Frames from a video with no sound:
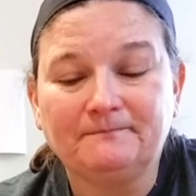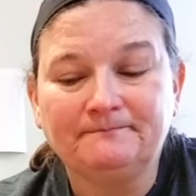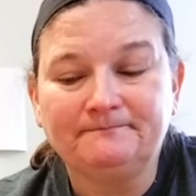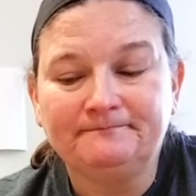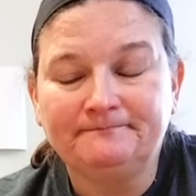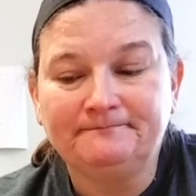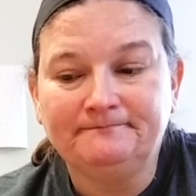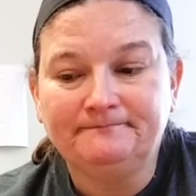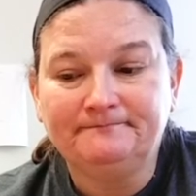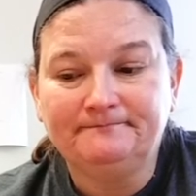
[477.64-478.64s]

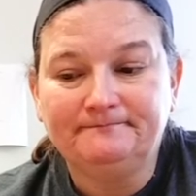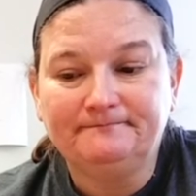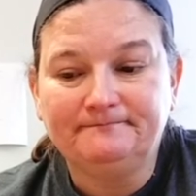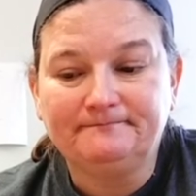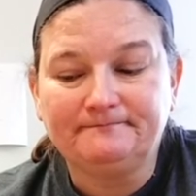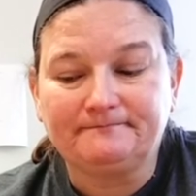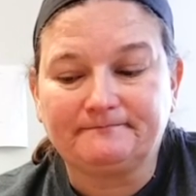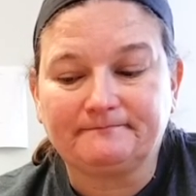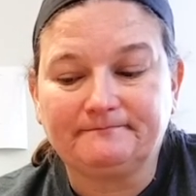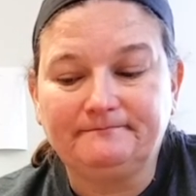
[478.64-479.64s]

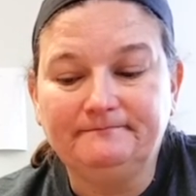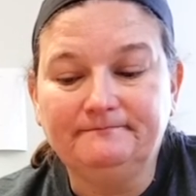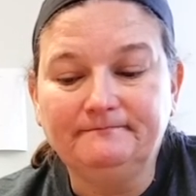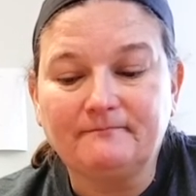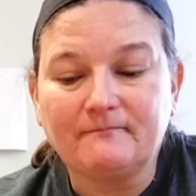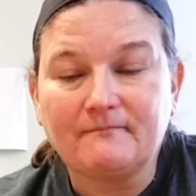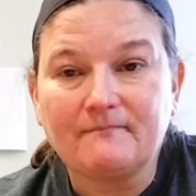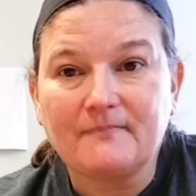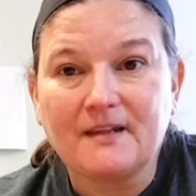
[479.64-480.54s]
[no speech]